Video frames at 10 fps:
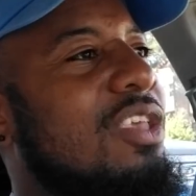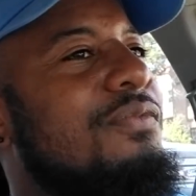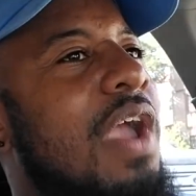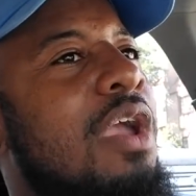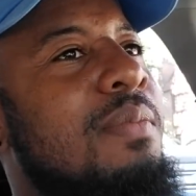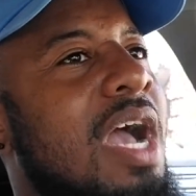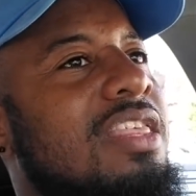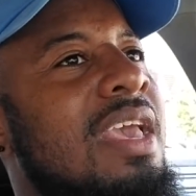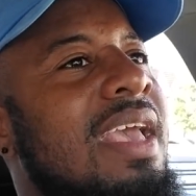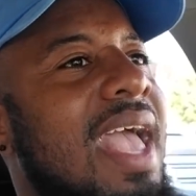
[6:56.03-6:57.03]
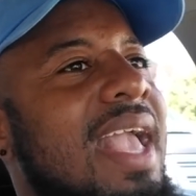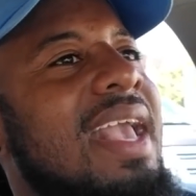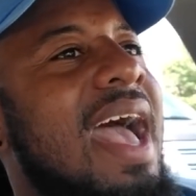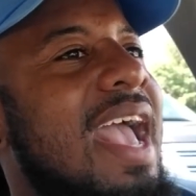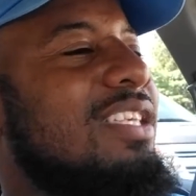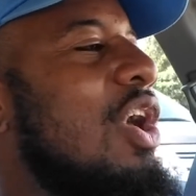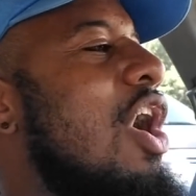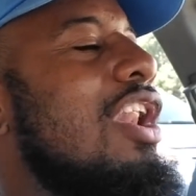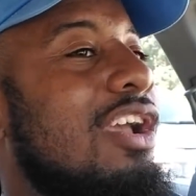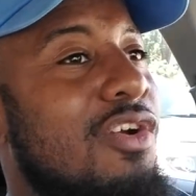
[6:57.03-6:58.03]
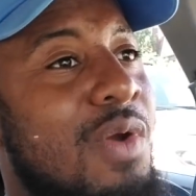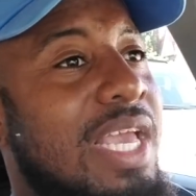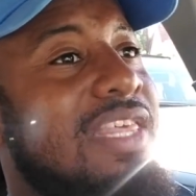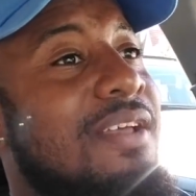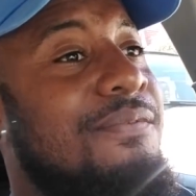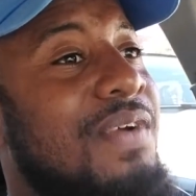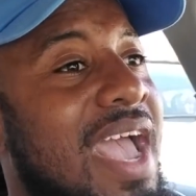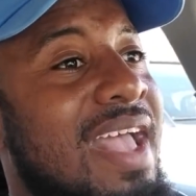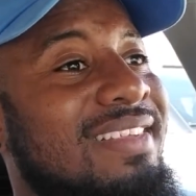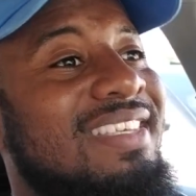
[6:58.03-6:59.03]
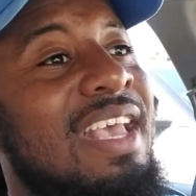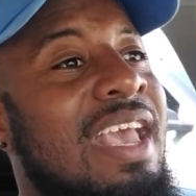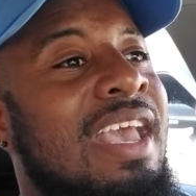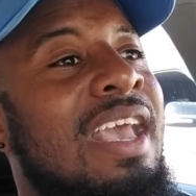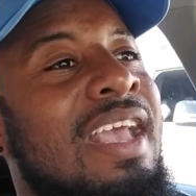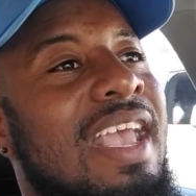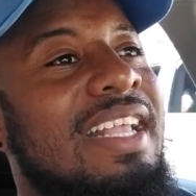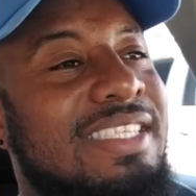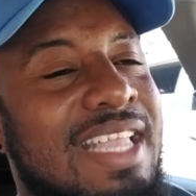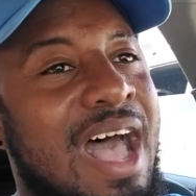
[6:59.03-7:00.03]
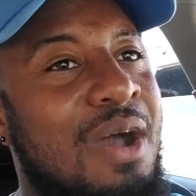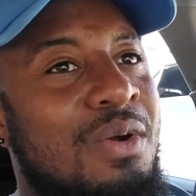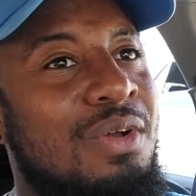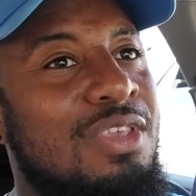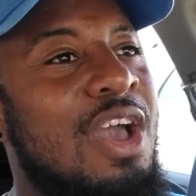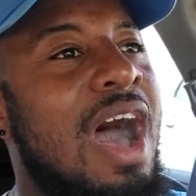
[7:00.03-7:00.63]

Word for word: you very much. And guys, all the Croatian fans, it's now your